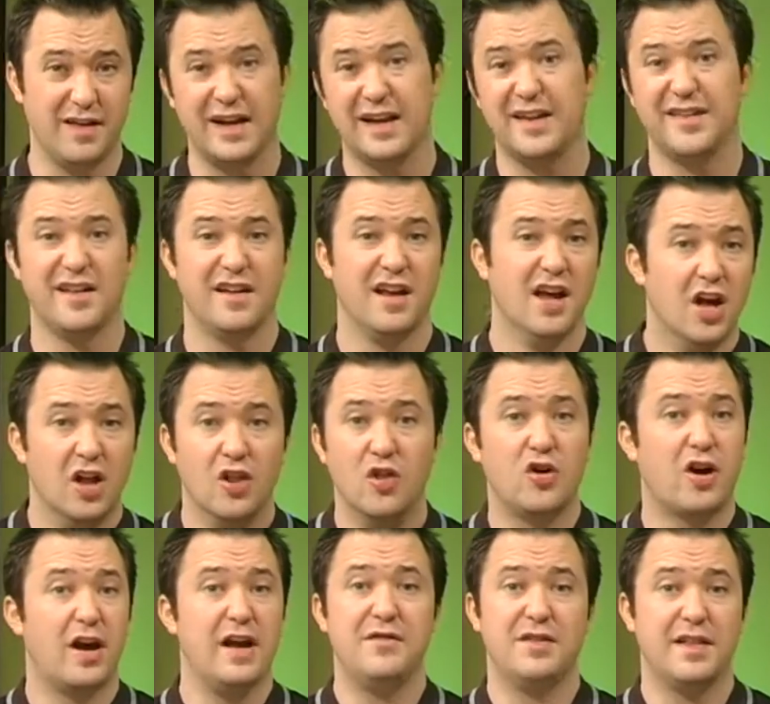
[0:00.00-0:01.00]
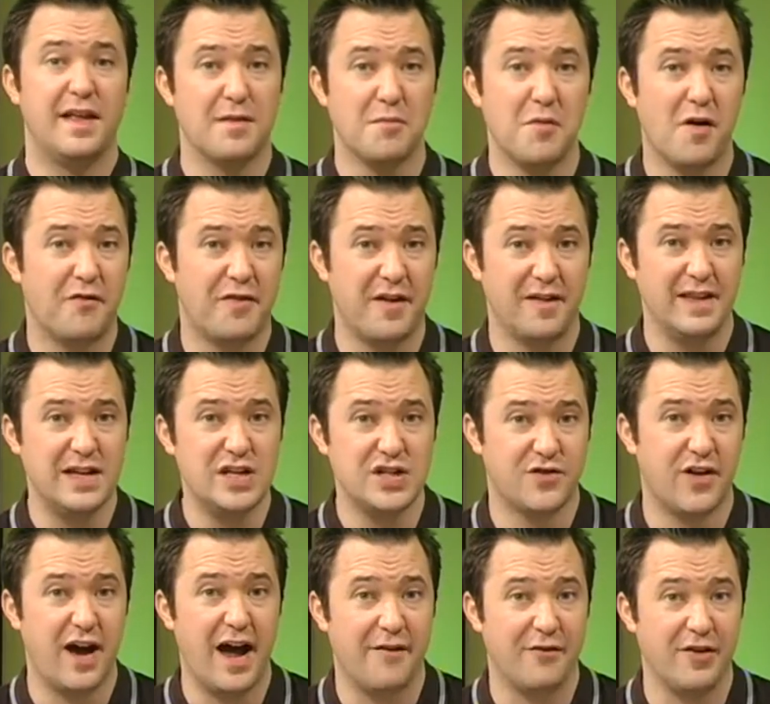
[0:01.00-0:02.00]
Like you said, look, I even let them off their
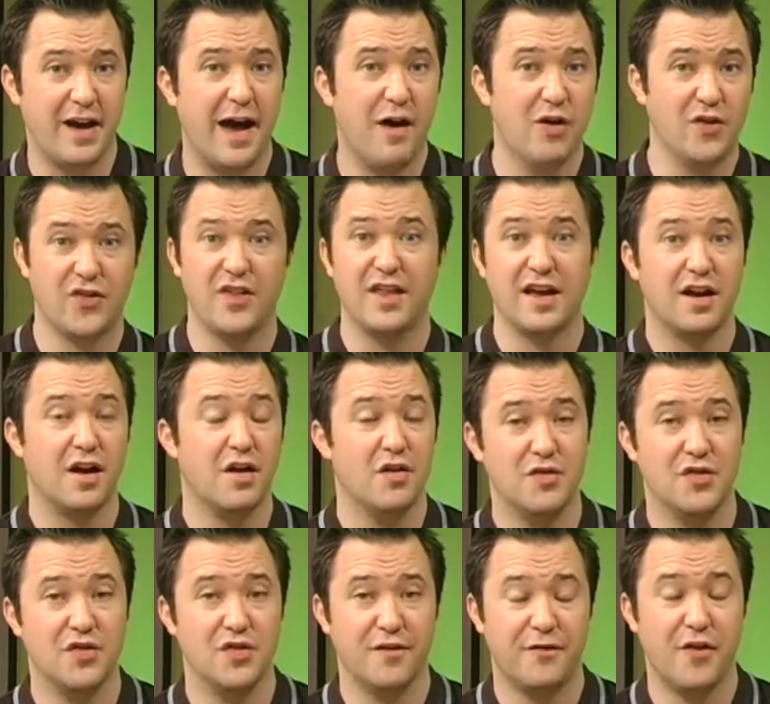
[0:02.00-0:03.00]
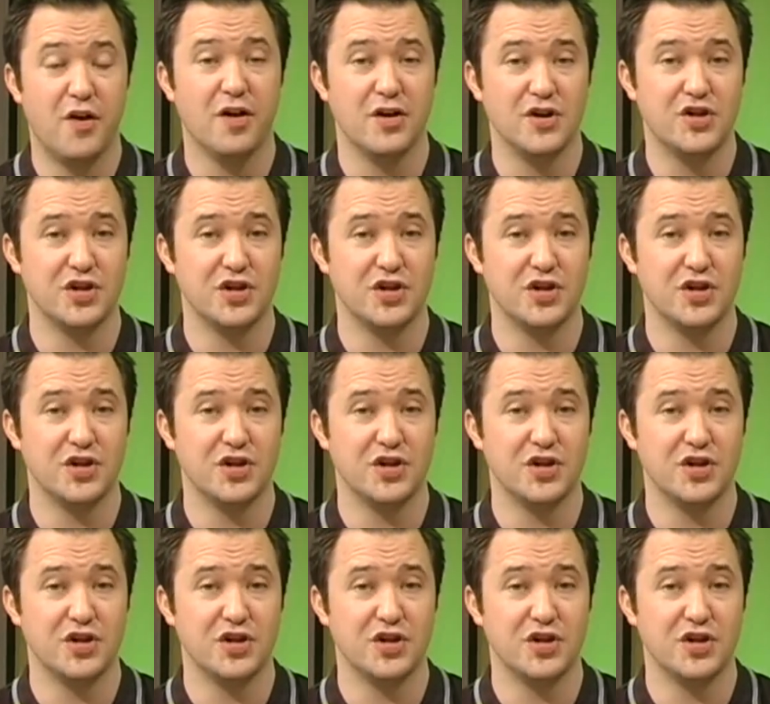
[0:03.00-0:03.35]
leash for half an hour so they can go and do the photo